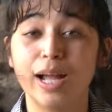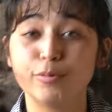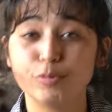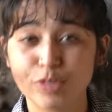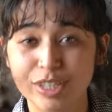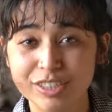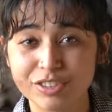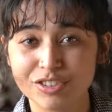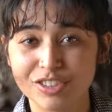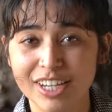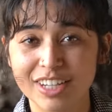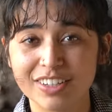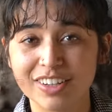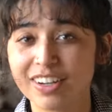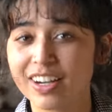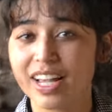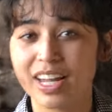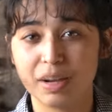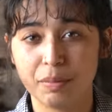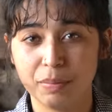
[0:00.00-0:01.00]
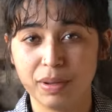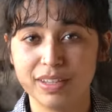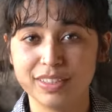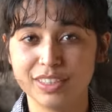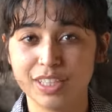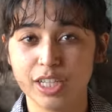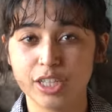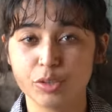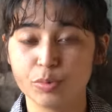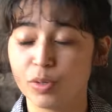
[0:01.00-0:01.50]
I'm transgender and I'm
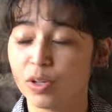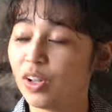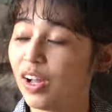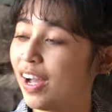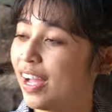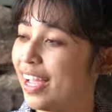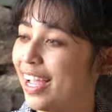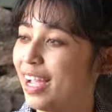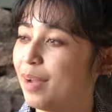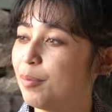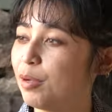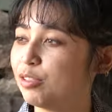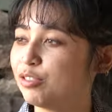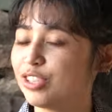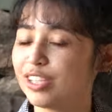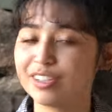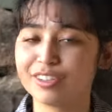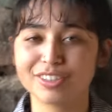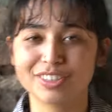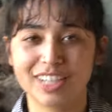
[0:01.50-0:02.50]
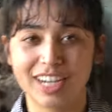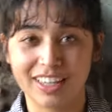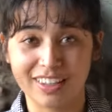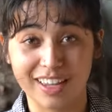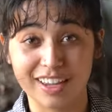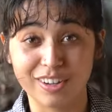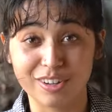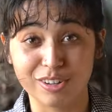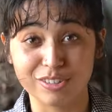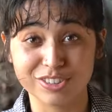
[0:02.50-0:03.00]
bisexual. I am all genders and I
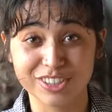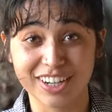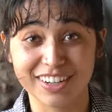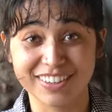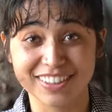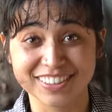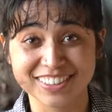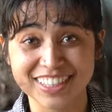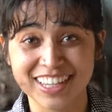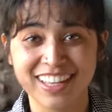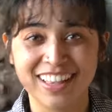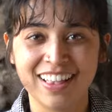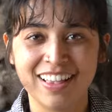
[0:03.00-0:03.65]
like all genders.